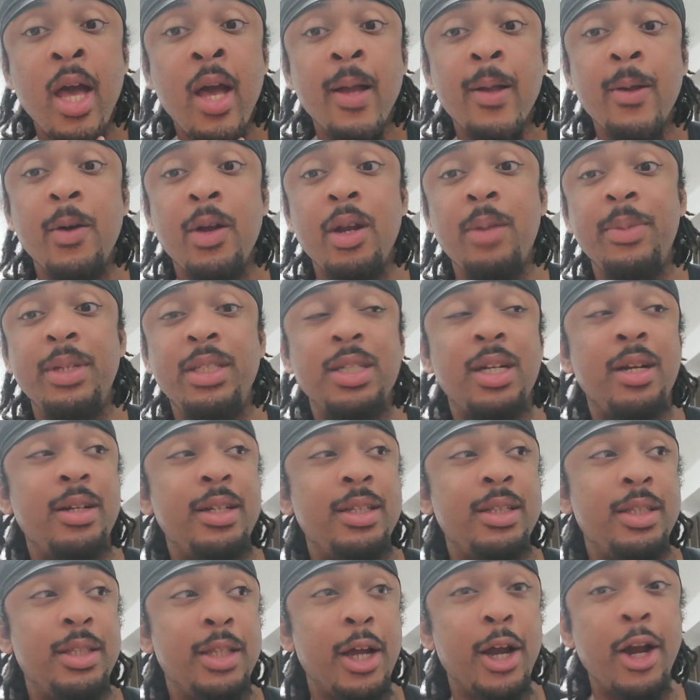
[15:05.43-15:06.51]
Going to be turning
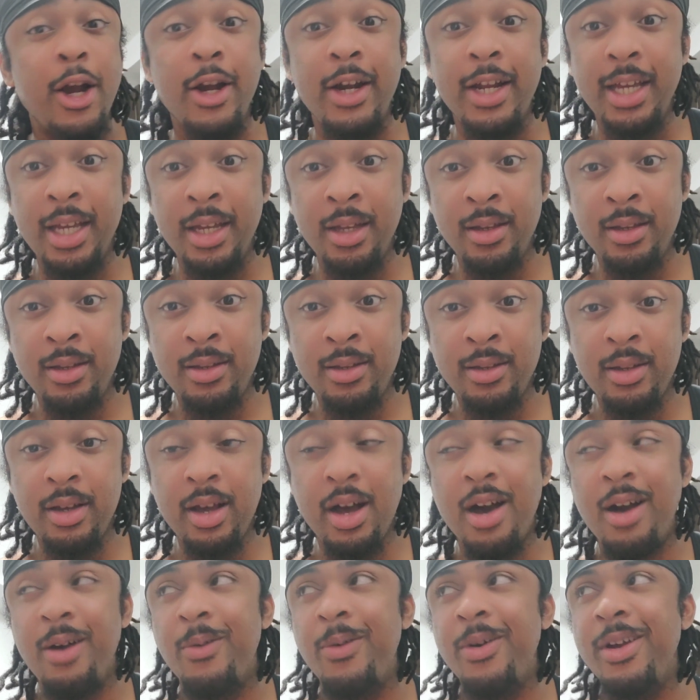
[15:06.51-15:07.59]
30,
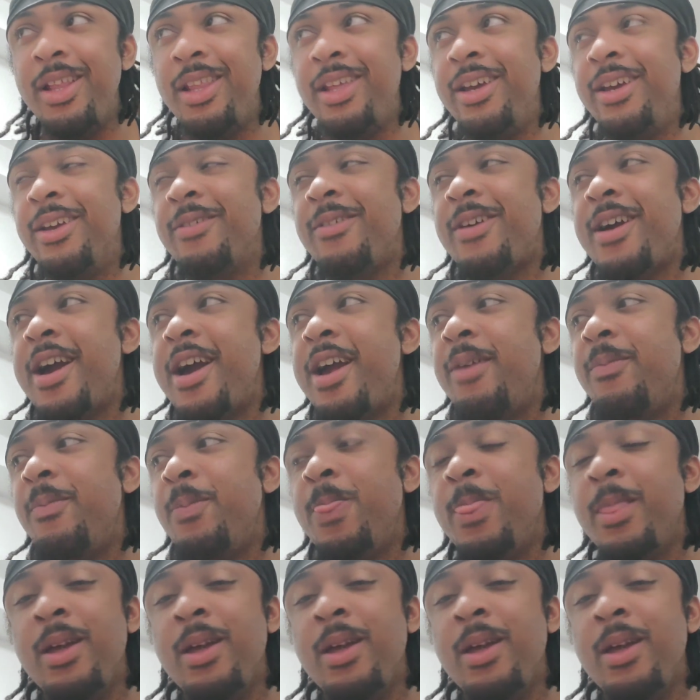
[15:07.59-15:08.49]
God willing, right?